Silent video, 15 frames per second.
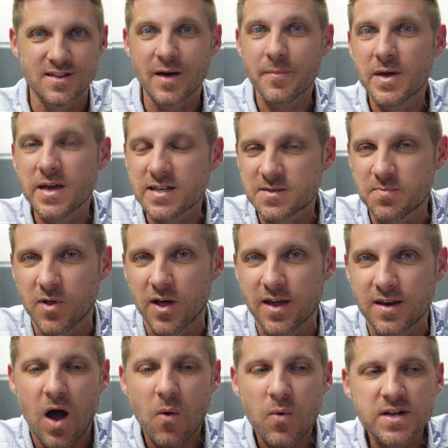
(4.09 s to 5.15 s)
Let me
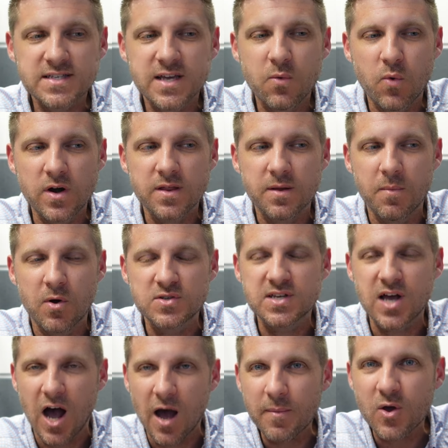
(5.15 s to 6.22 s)
explain. I wanna say one of the most
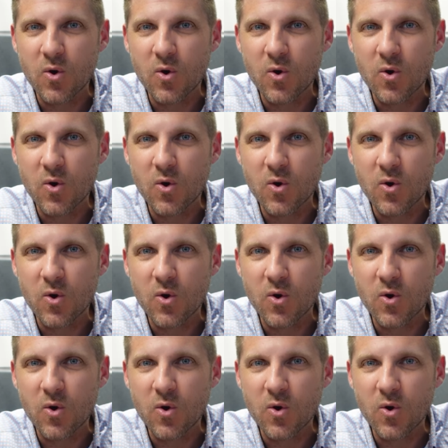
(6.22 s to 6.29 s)
common